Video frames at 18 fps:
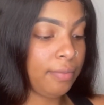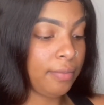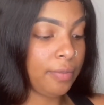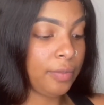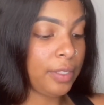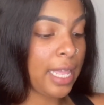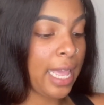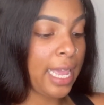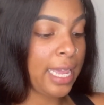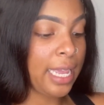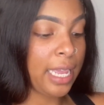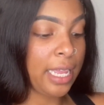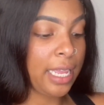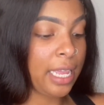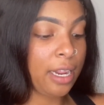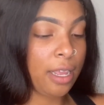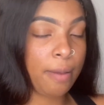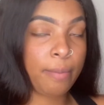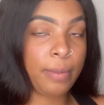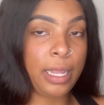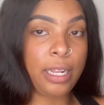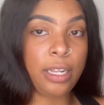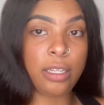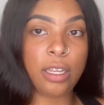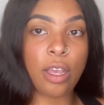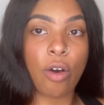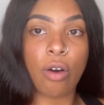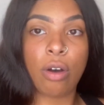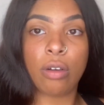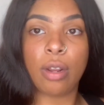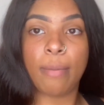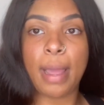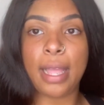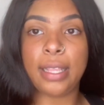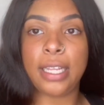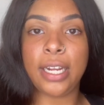can get up and go on
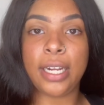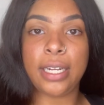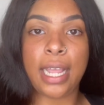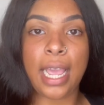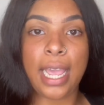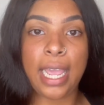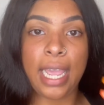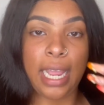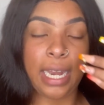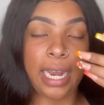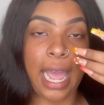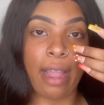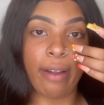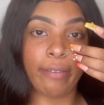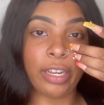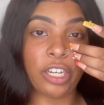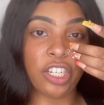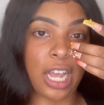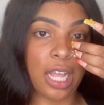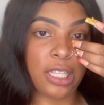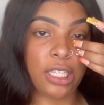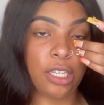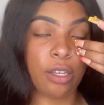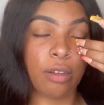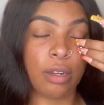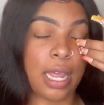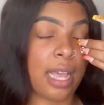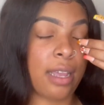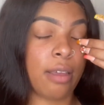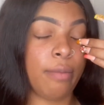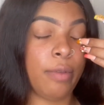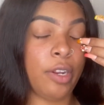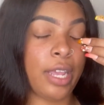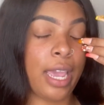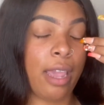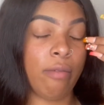about their day and not reach out to you, not
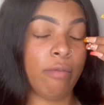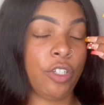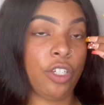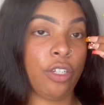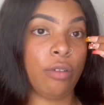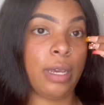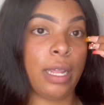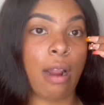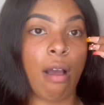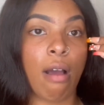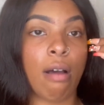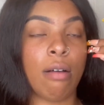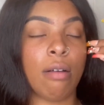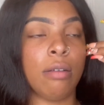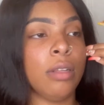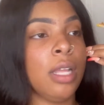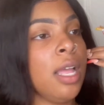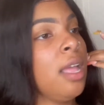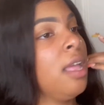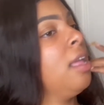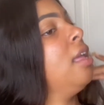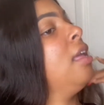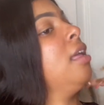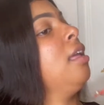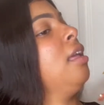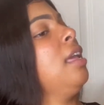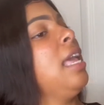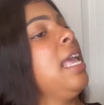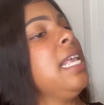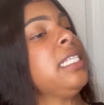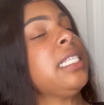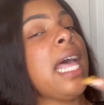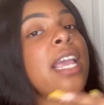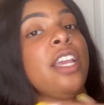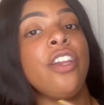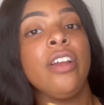communicate with you at all, it's
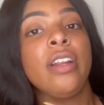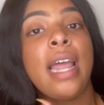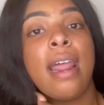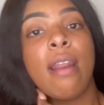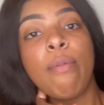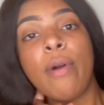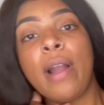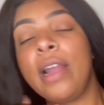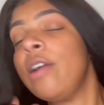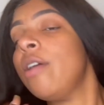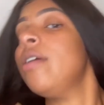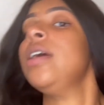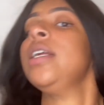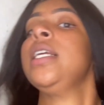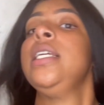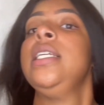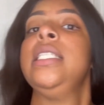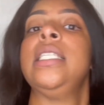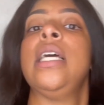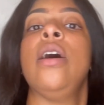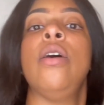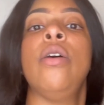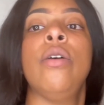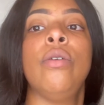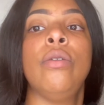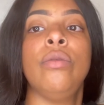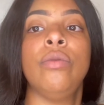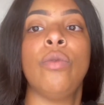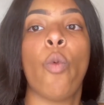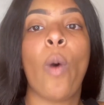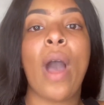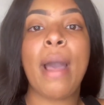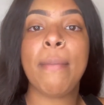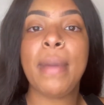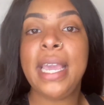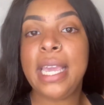like you're not a priority. So
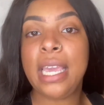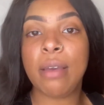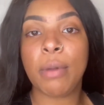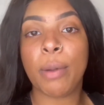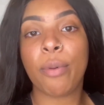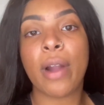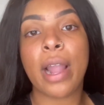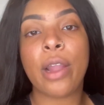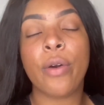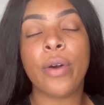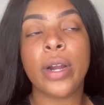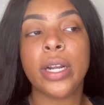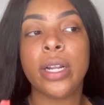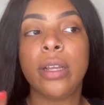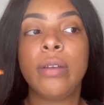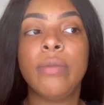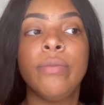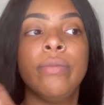why make him a priority?